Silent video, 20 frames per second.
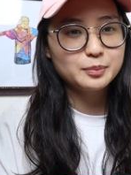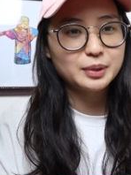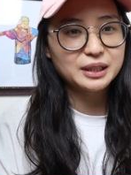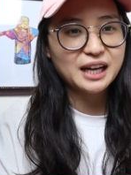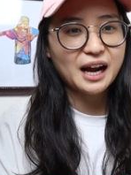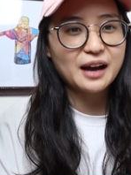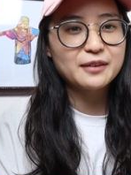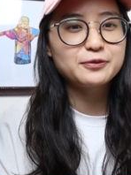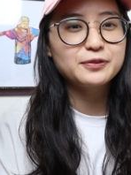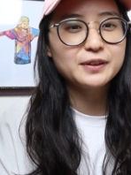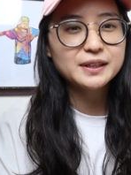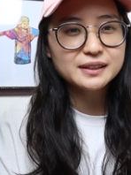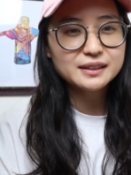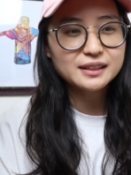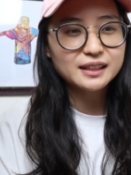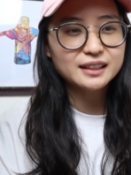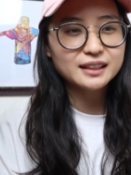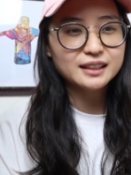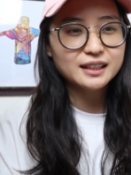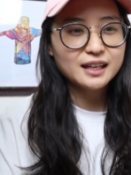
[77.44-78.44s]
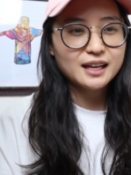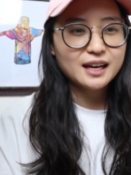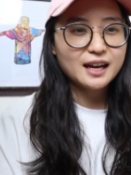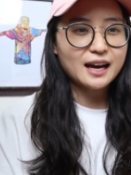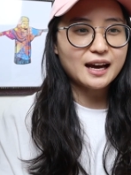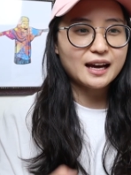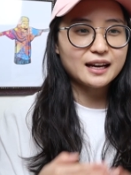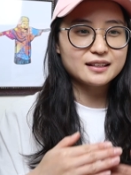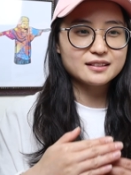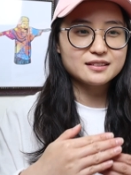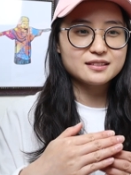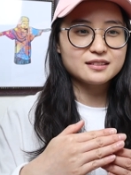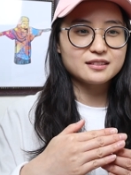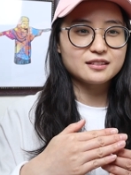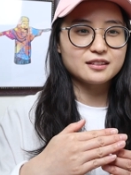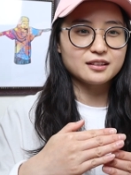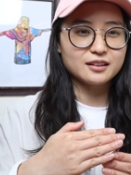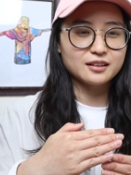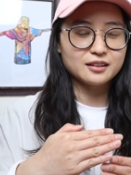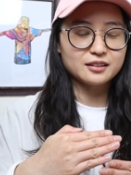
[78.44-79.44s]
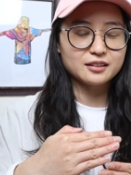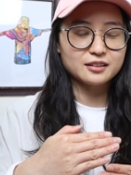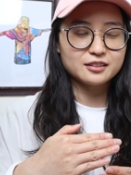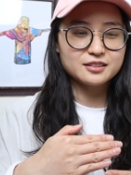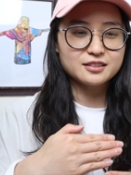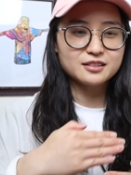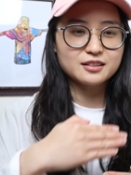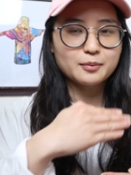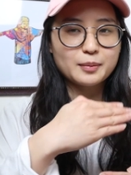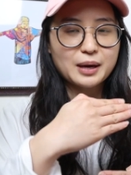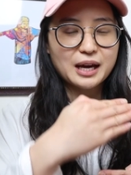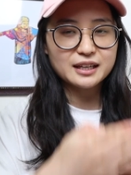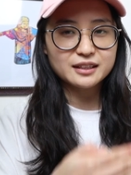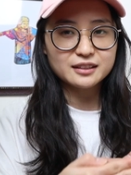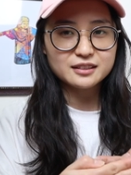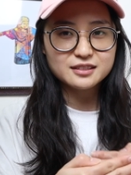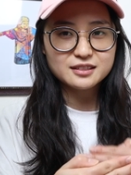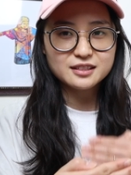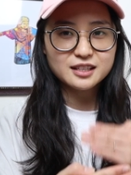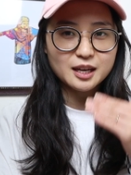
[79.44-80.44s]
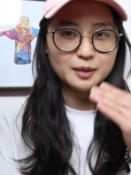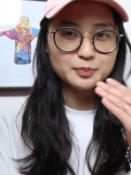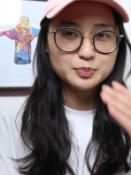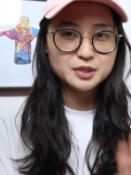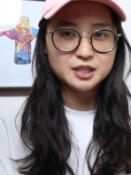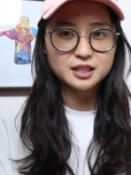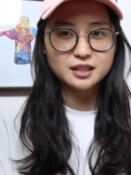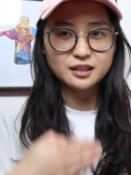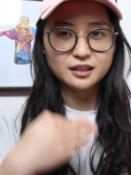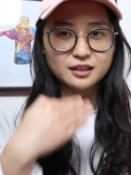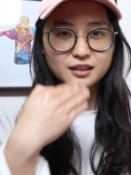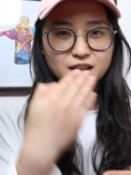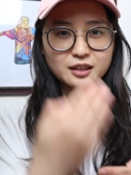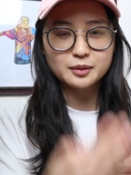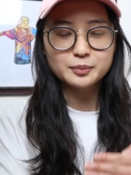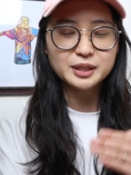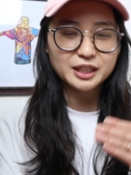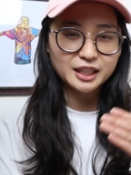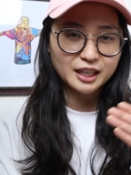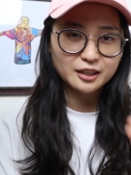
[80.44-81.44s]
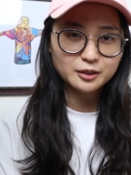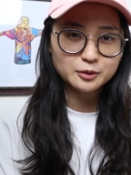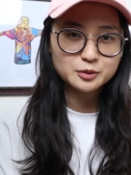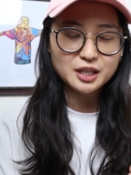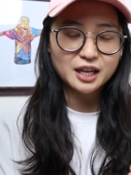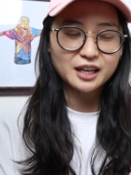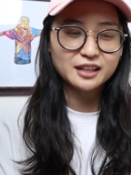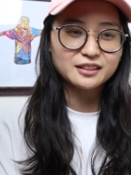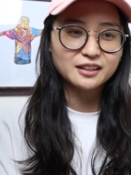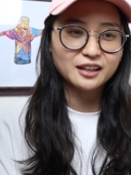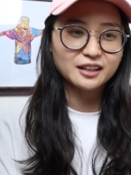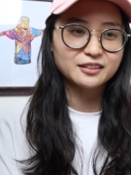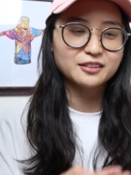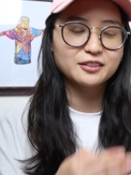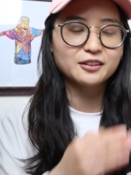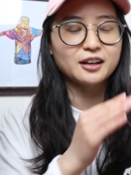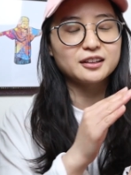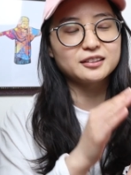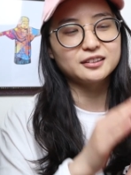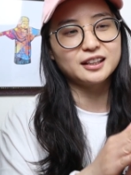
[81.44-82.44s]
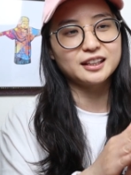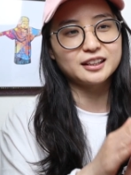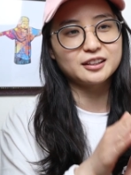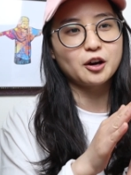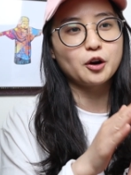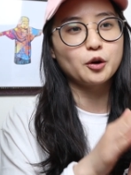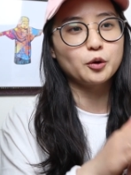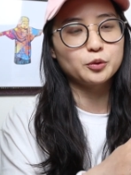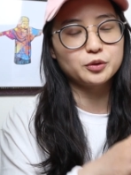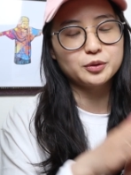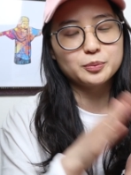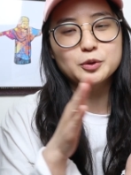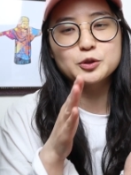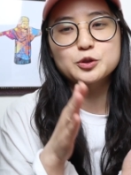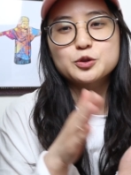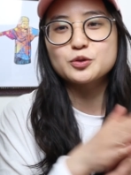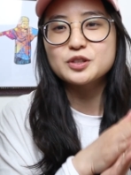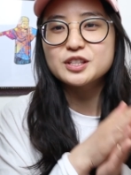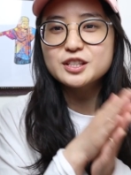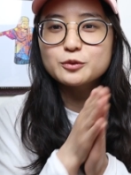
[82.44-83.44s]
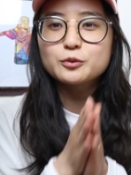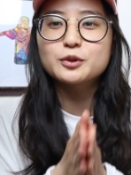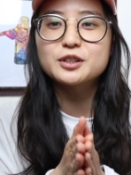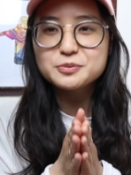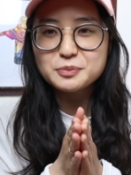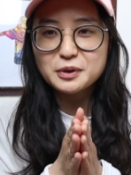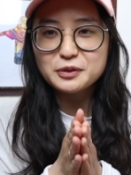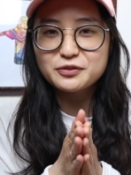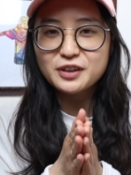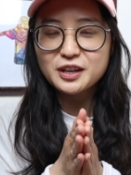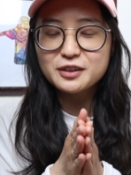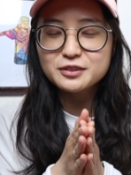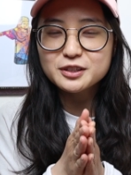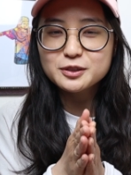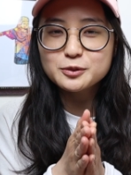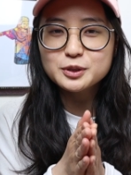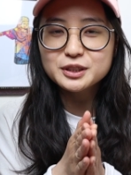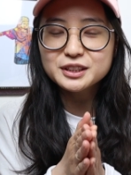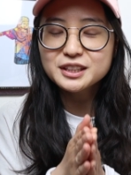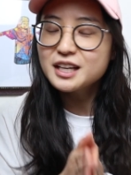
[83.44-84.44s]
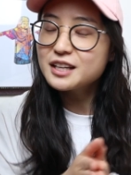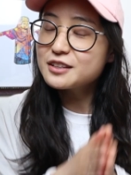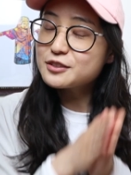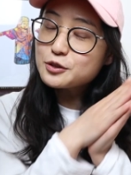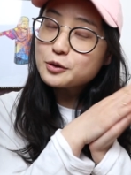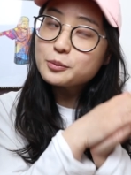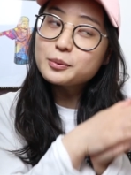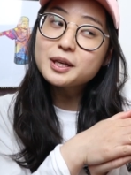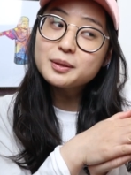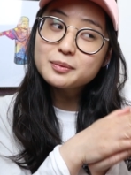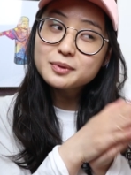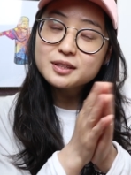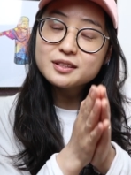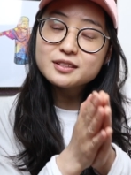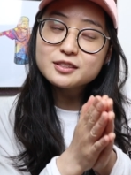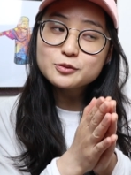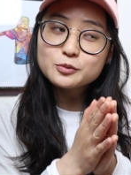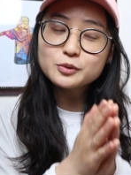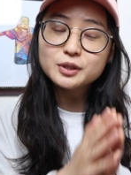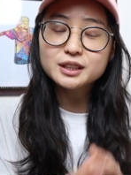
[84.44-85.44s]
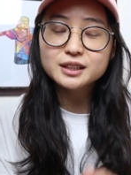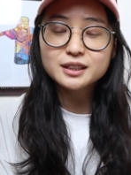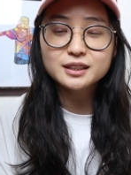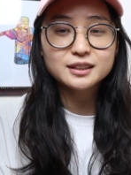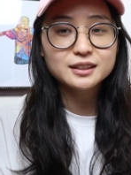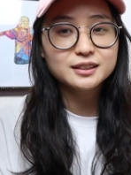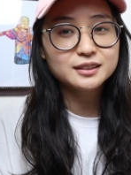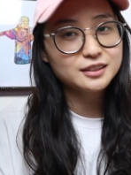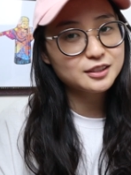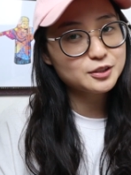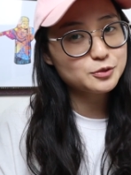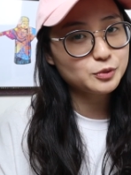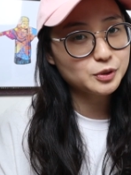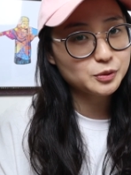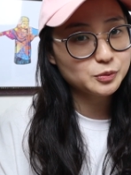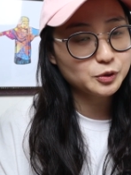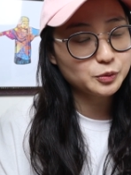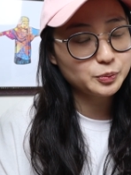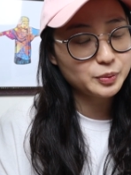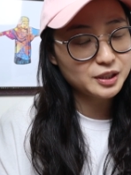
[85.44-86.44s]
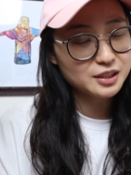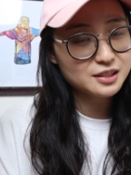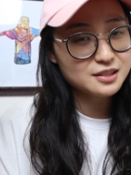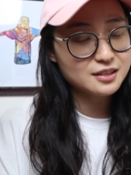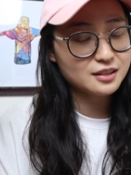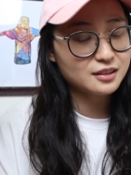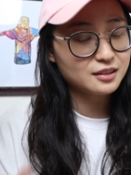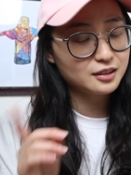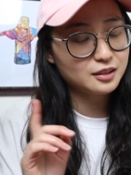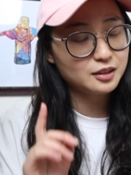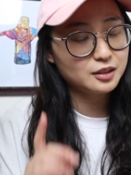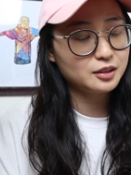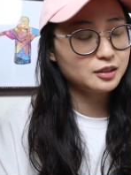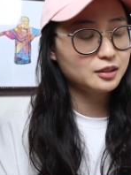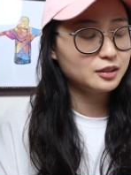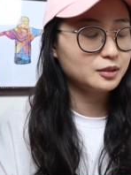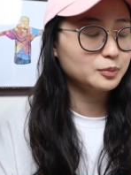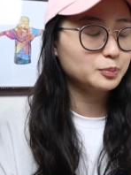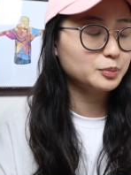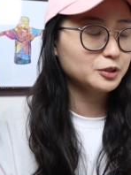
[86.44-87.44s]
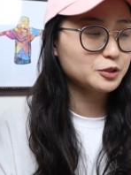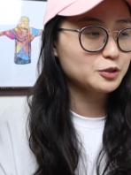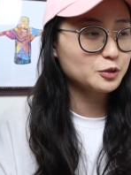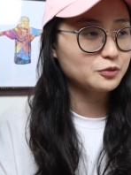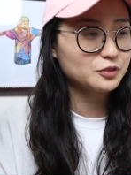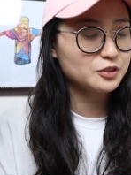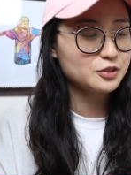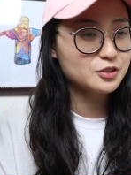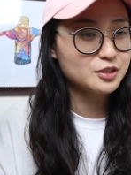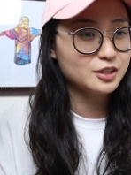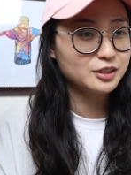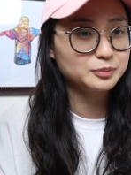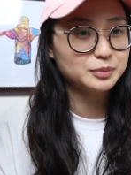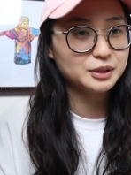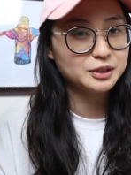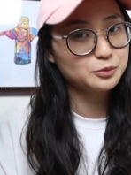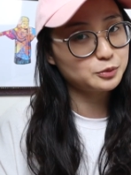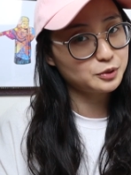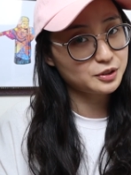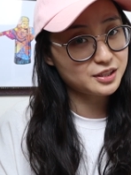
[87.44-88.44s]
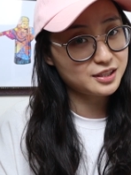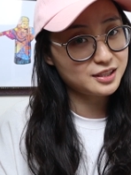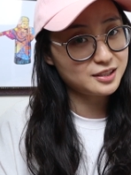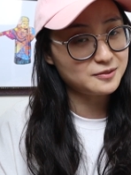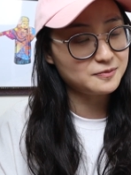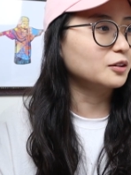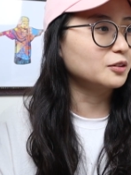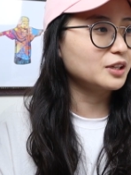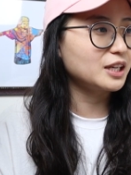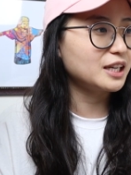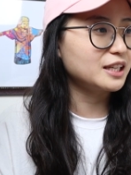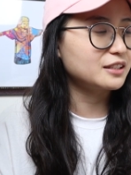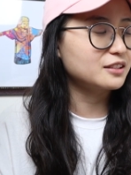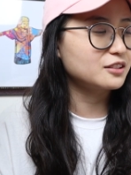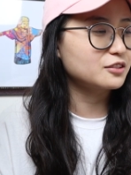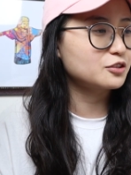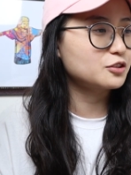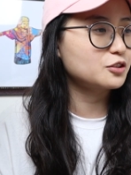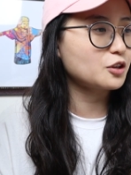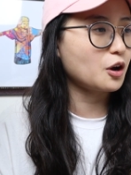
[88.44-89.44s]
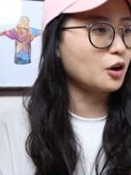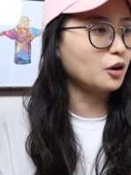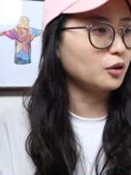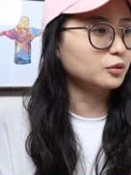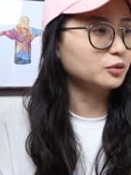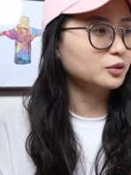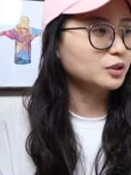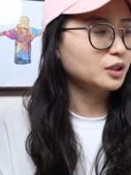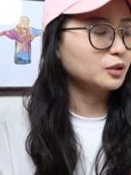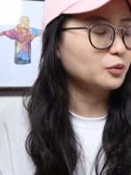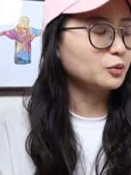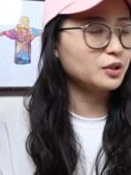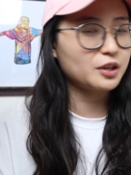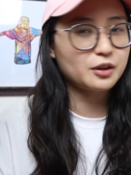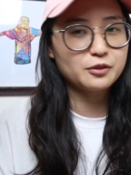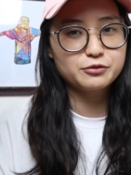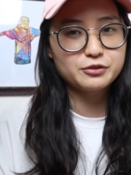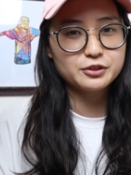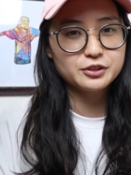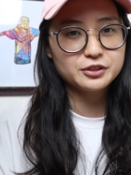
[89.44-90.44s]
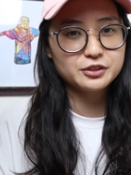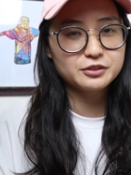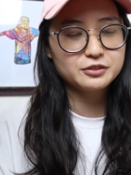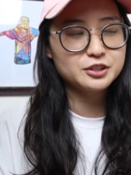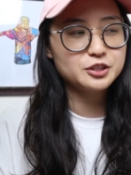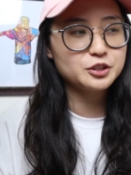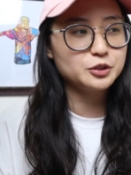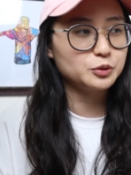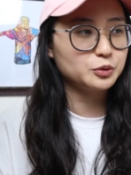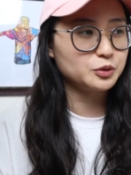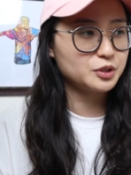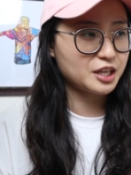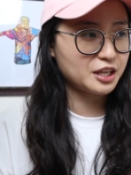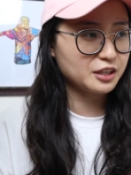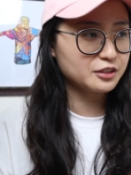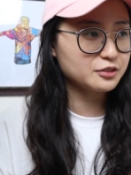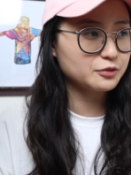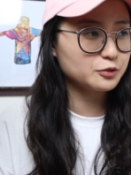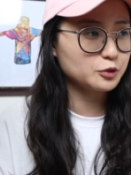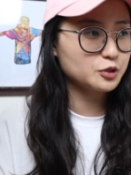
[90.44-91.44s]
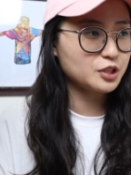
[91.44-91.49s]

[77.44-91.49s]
but I feel like as the cinematics kept coming out, I thought like, oh, the most recent one's my favorite one, so maybe this one will beat Piltover and Zon, but we'll see. Alright, so without further ado, Tales of